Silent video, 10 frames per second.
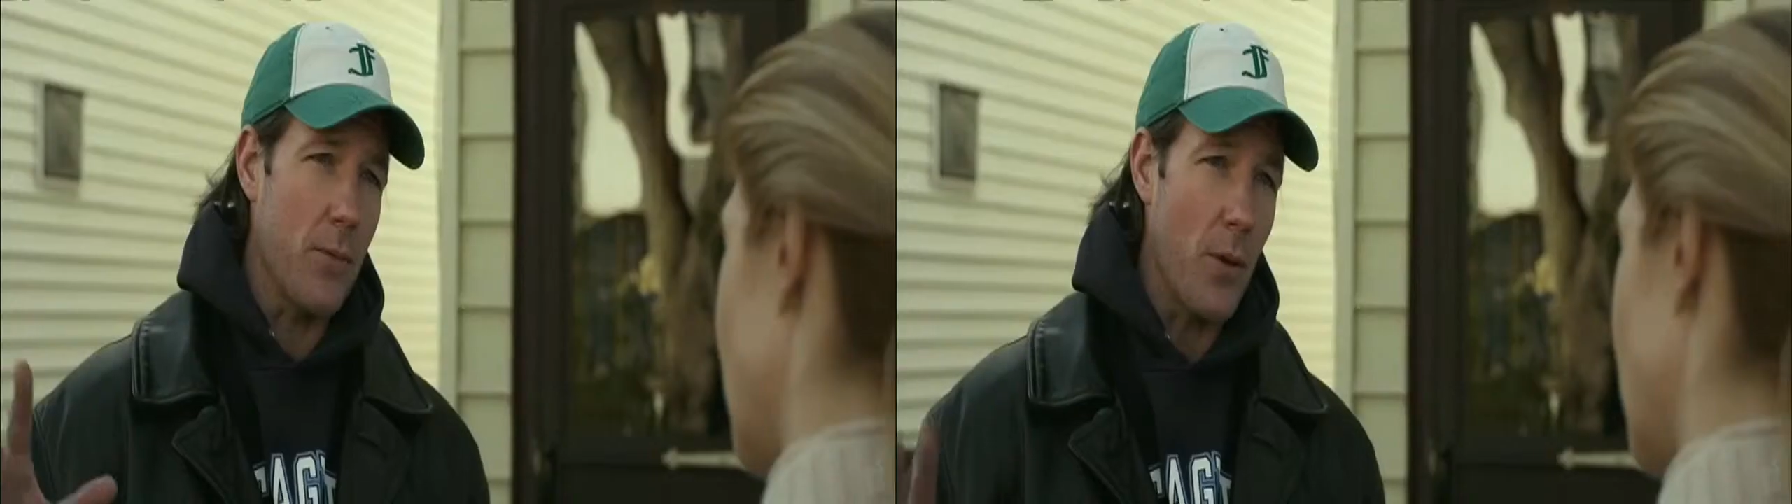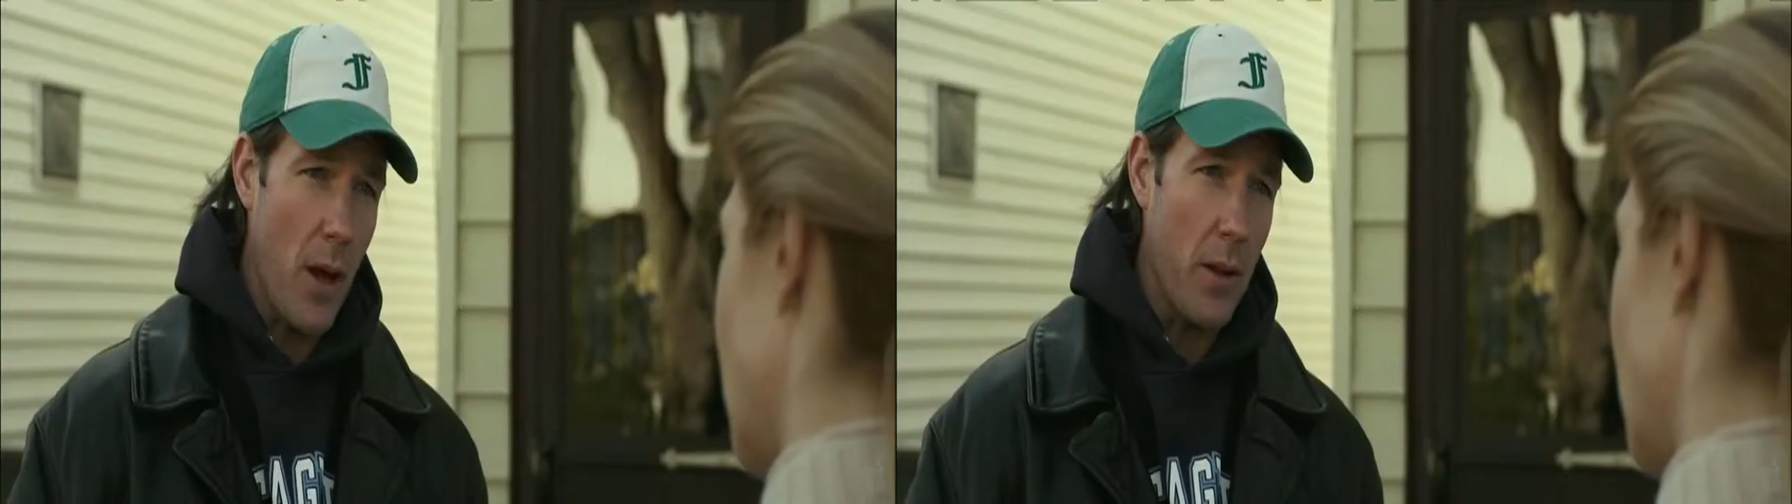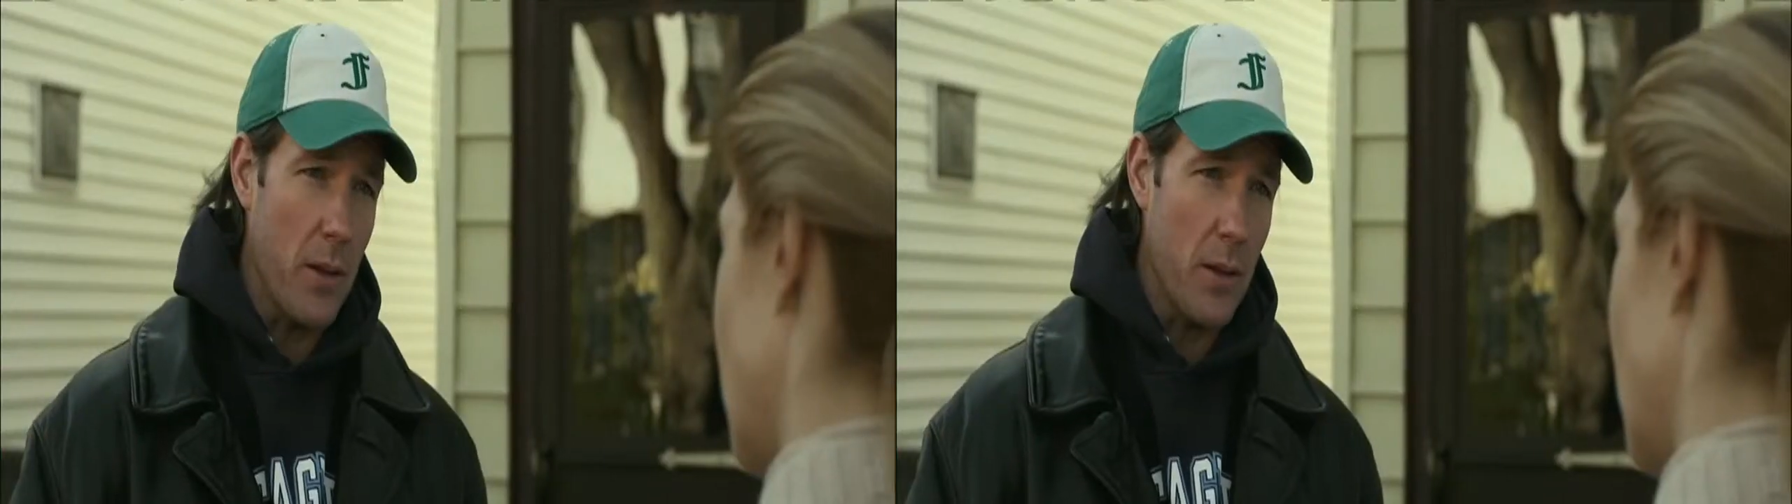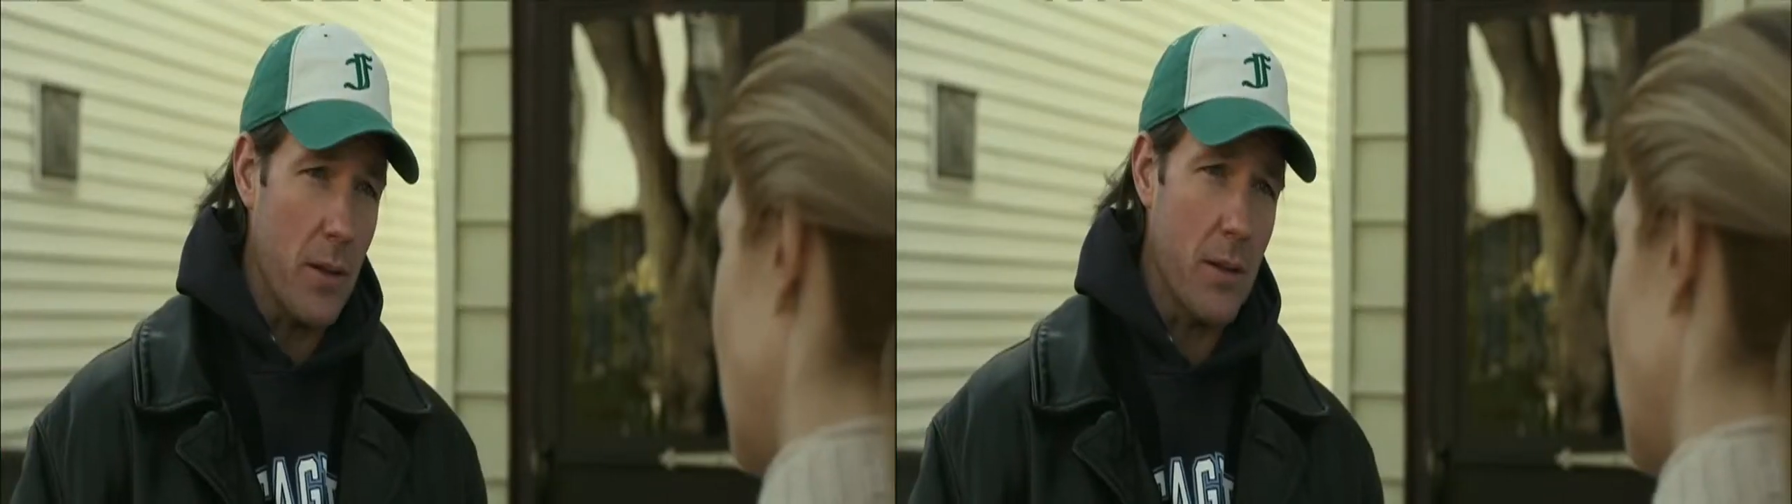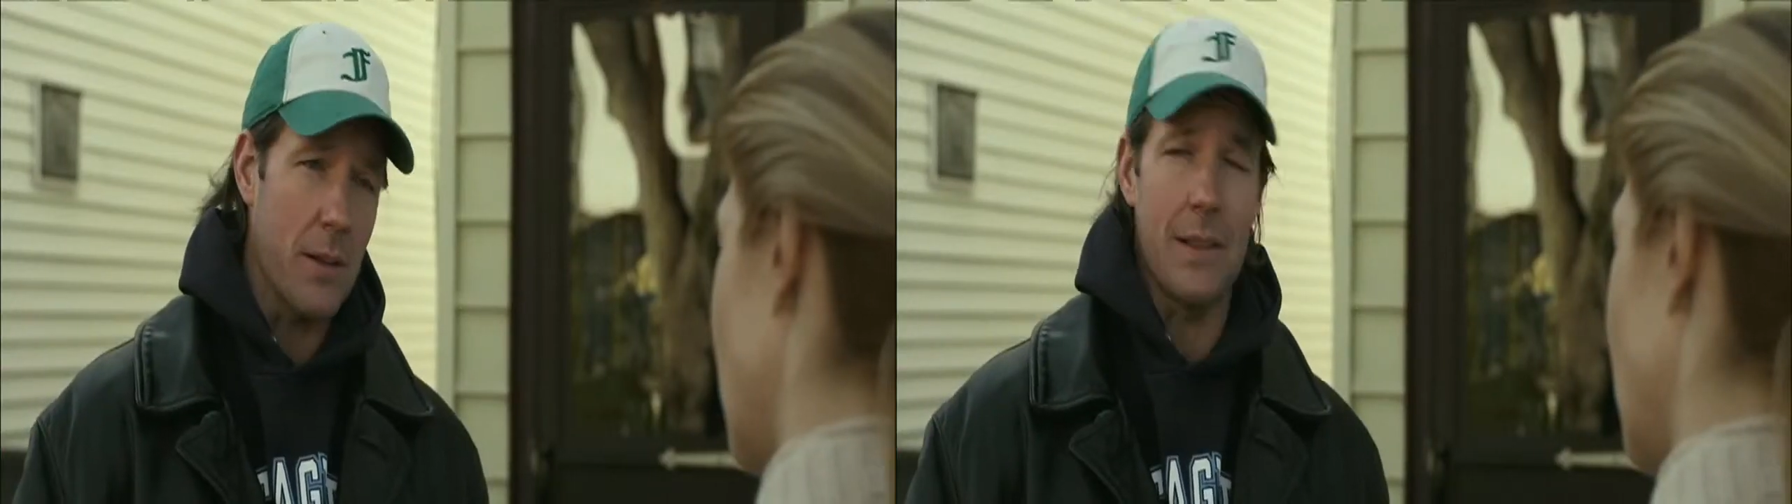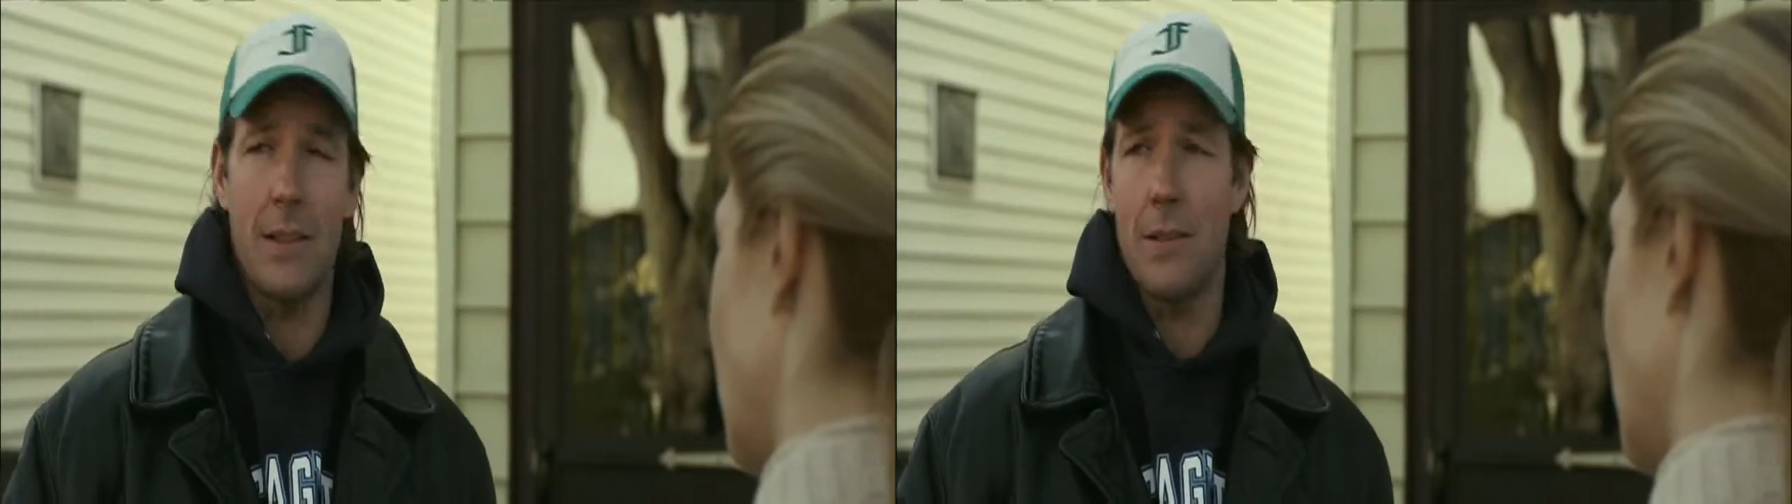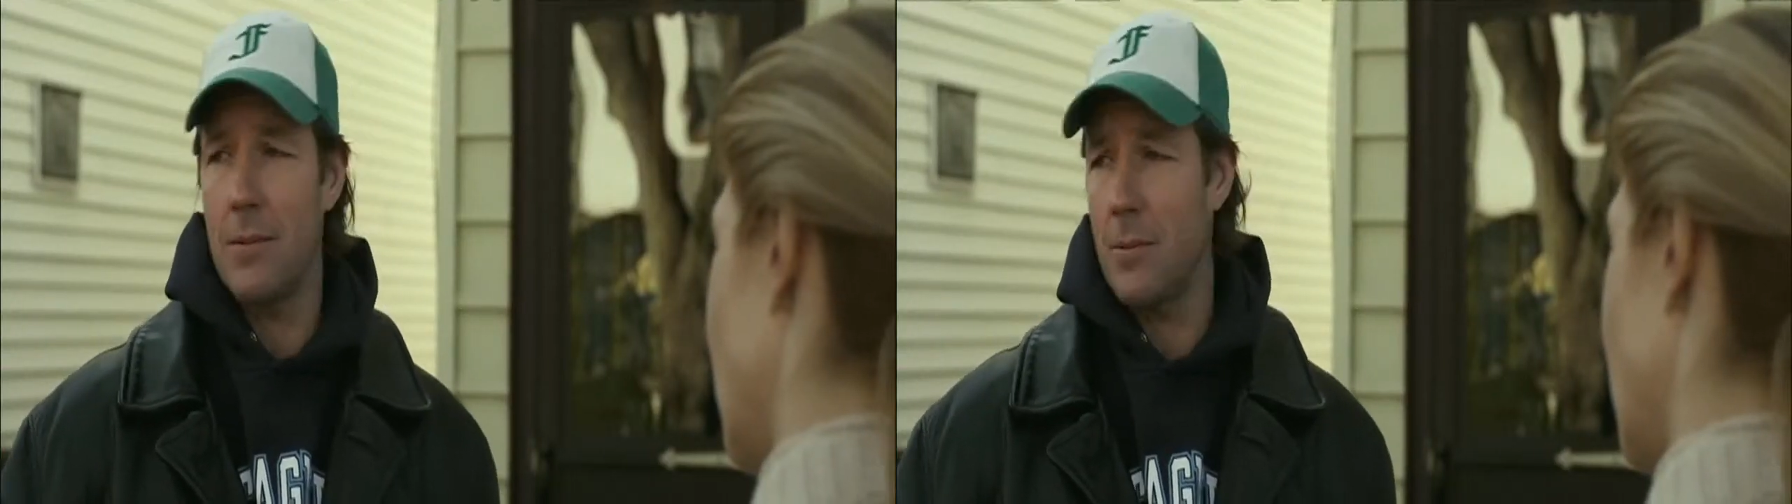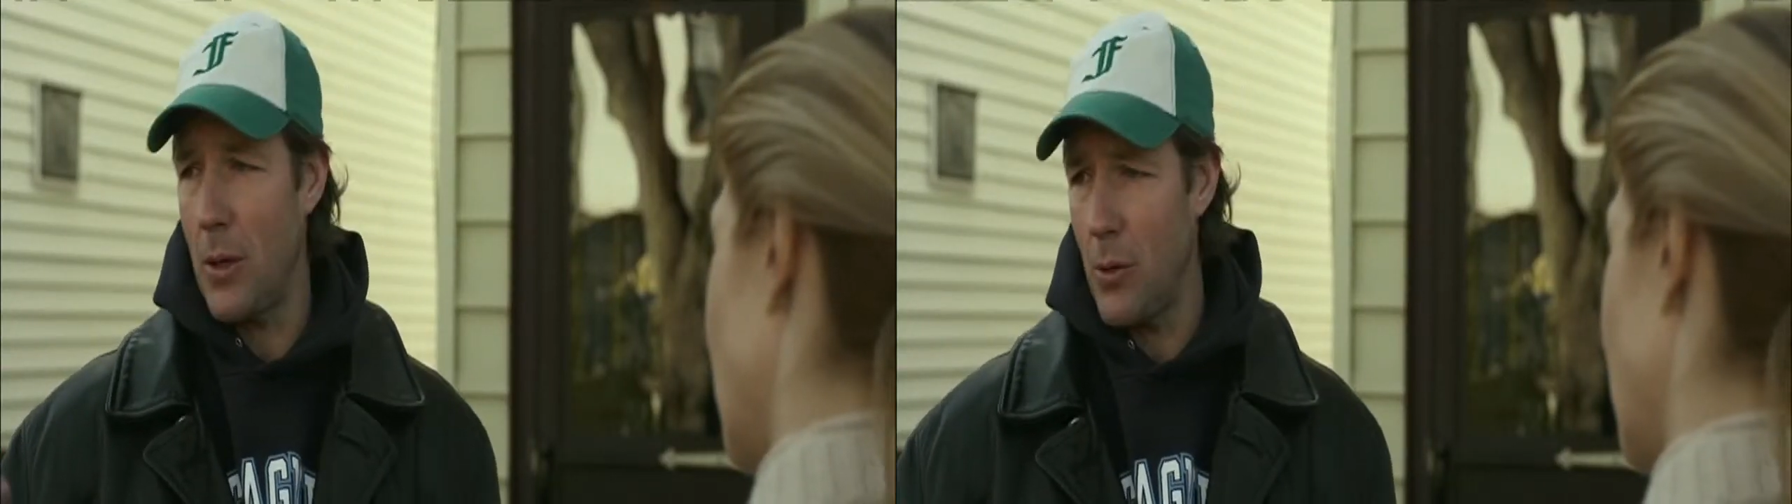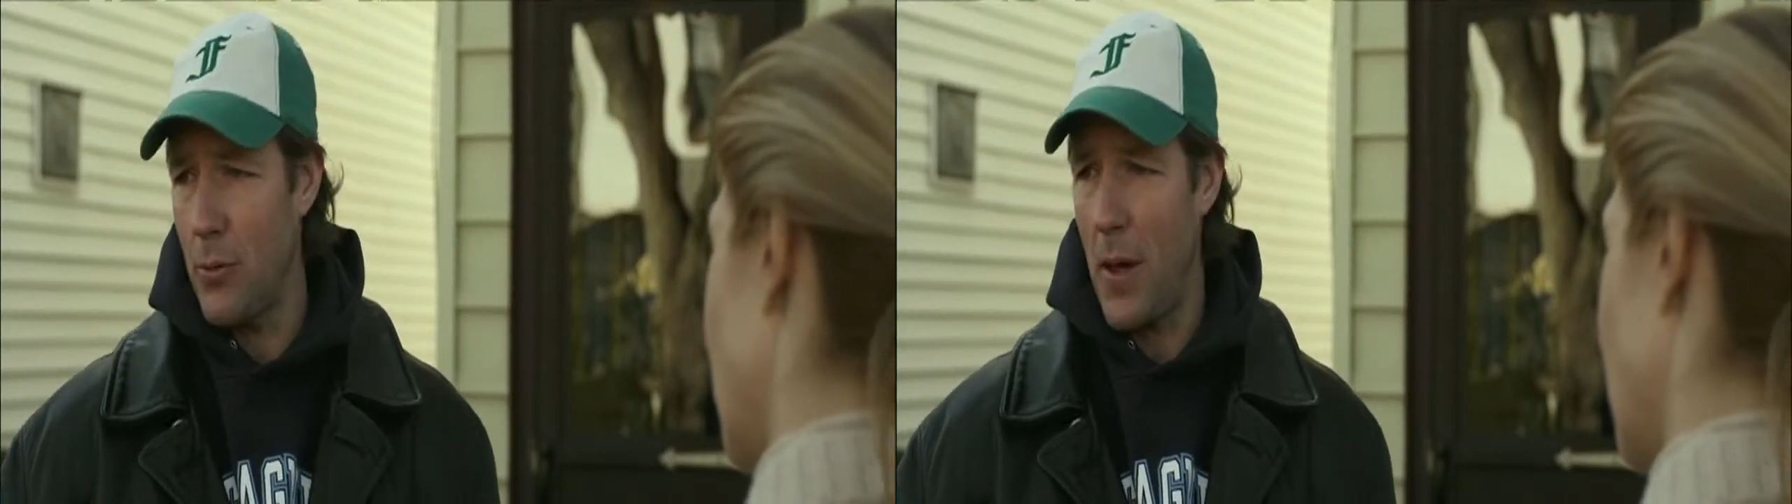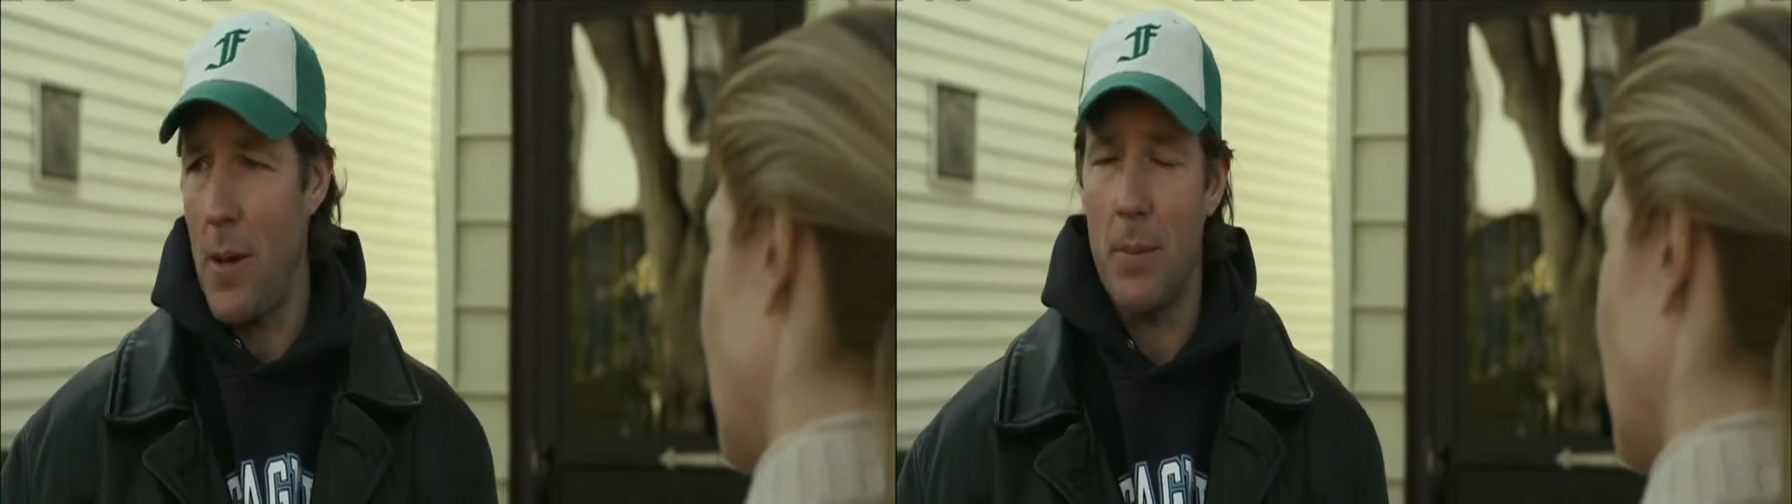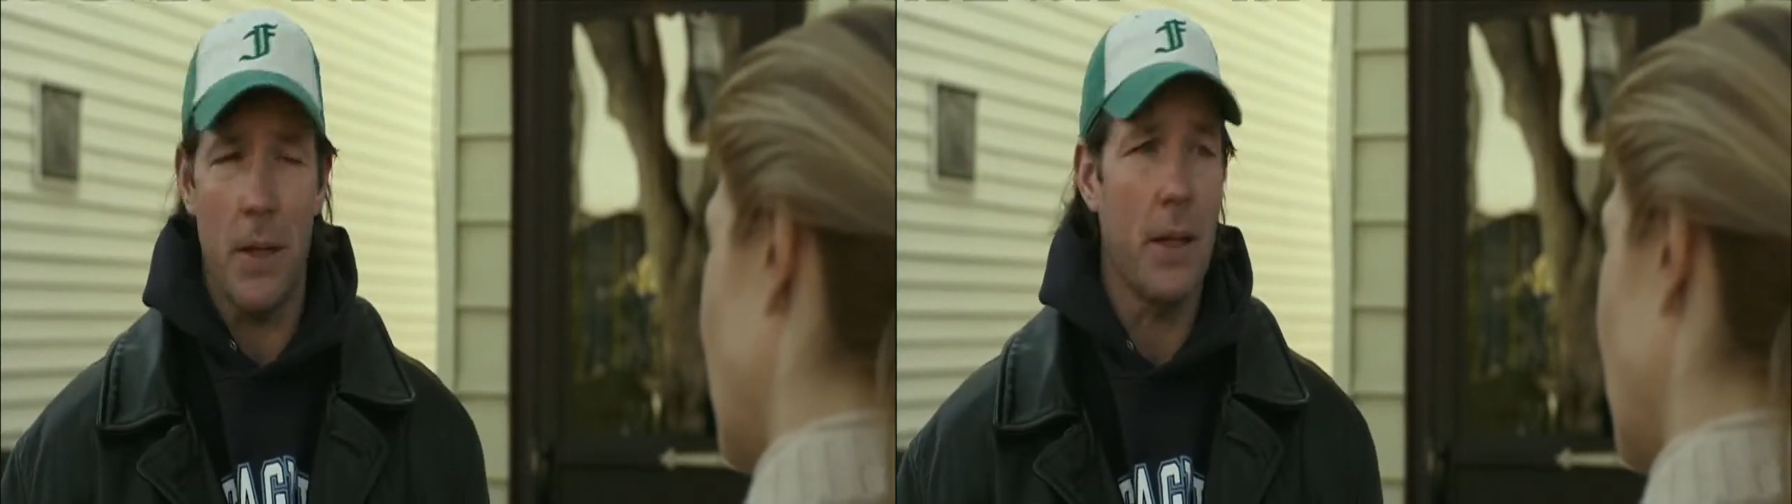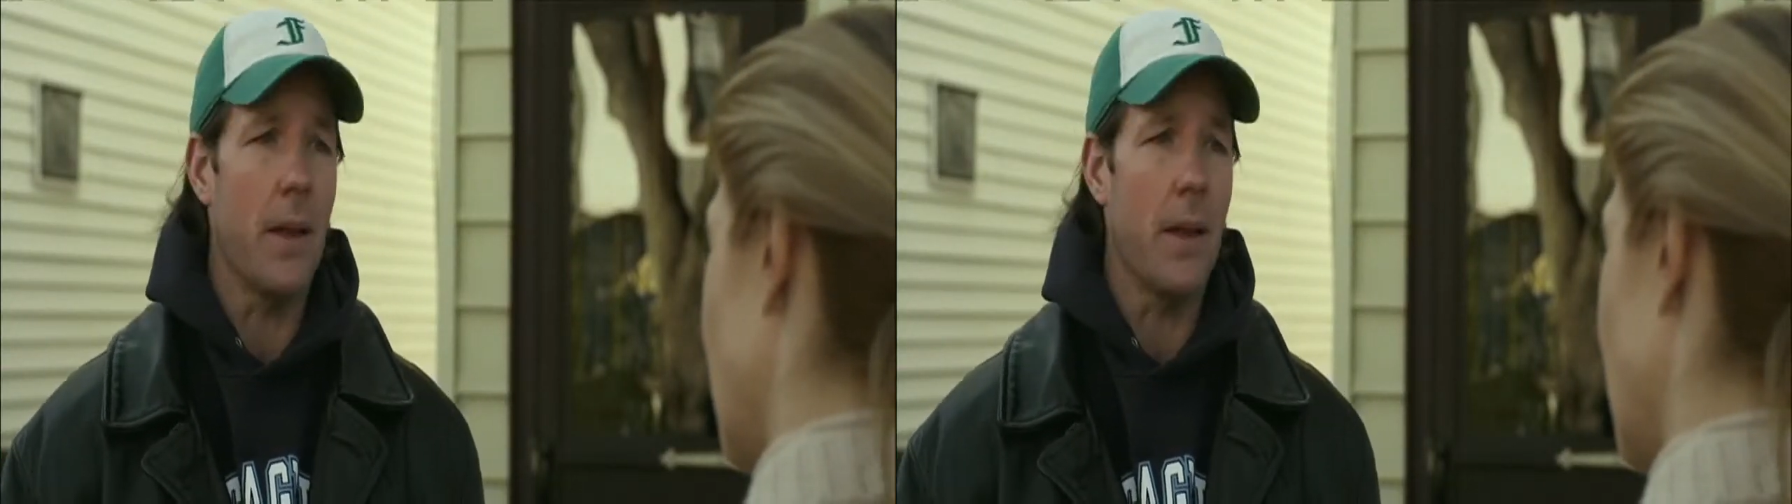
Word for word: of those films, those characters